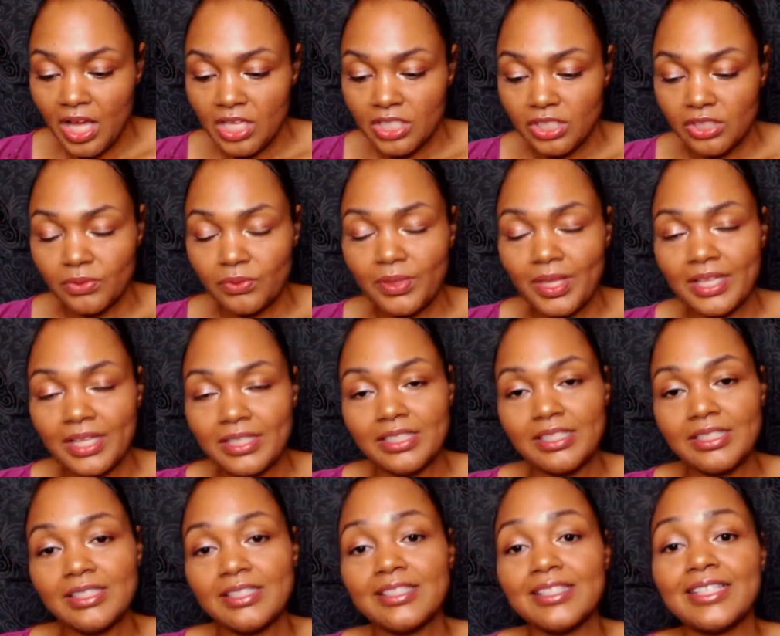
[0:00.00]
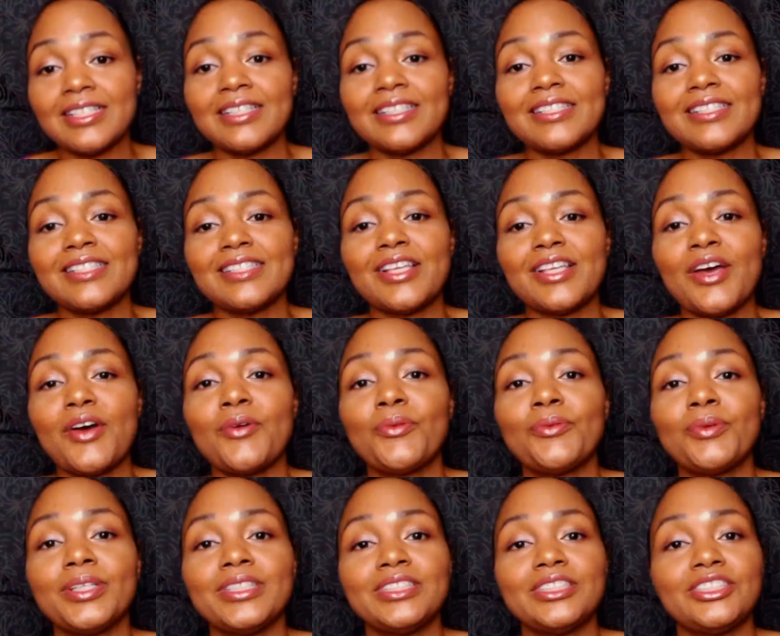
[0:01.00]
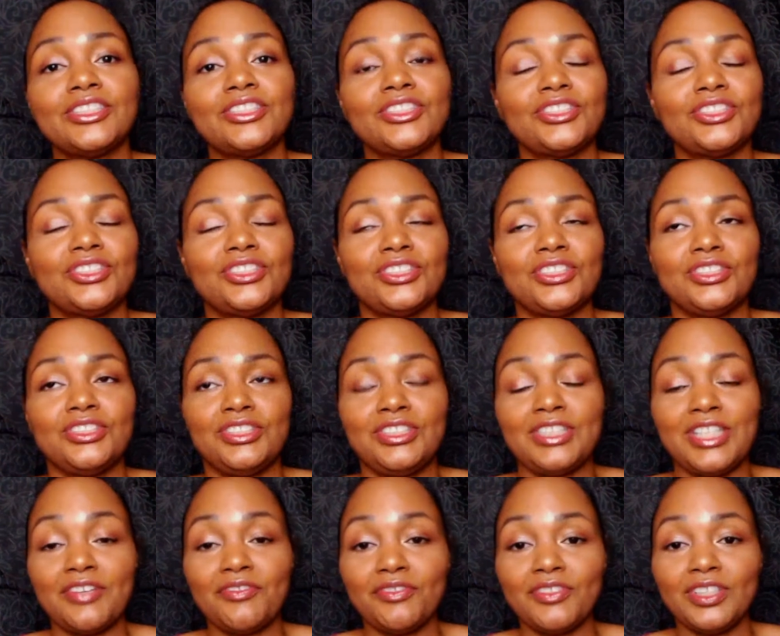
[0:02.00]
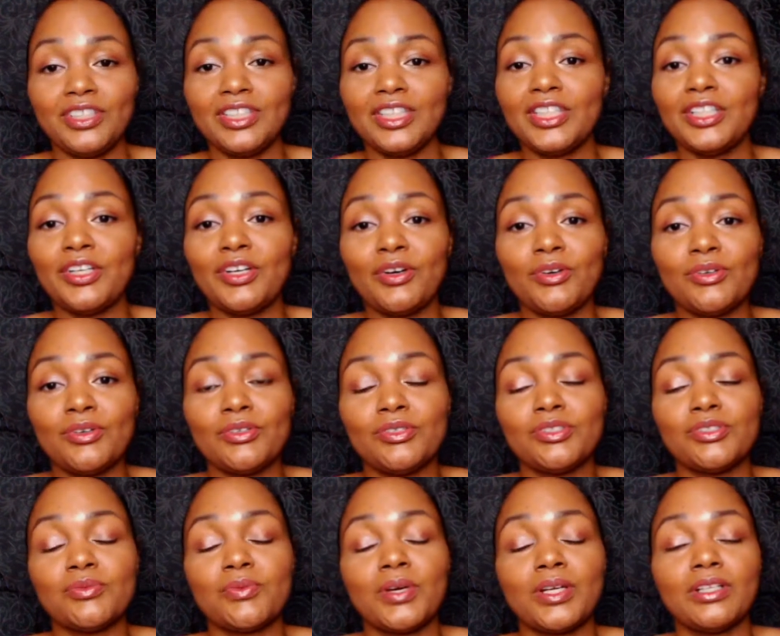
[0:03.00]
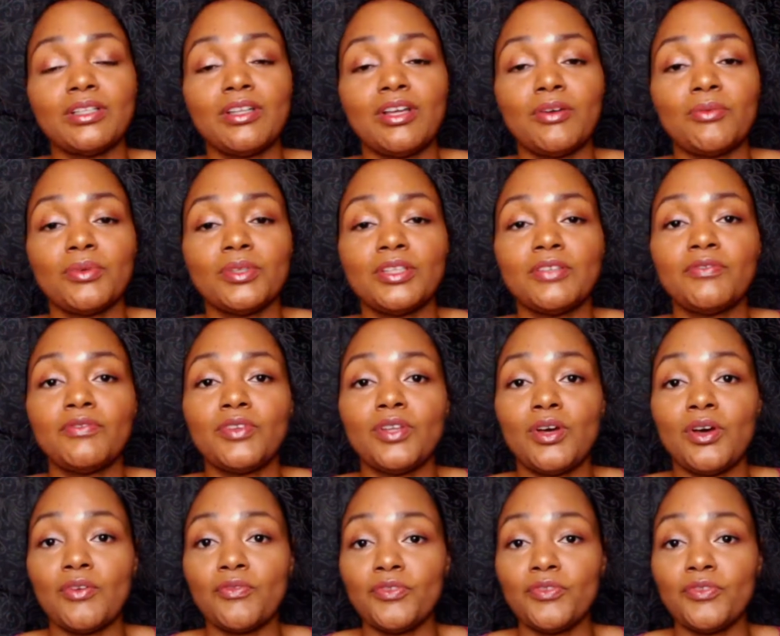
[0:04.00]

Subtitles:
So that's a 6, which definitely goes right along with the flow.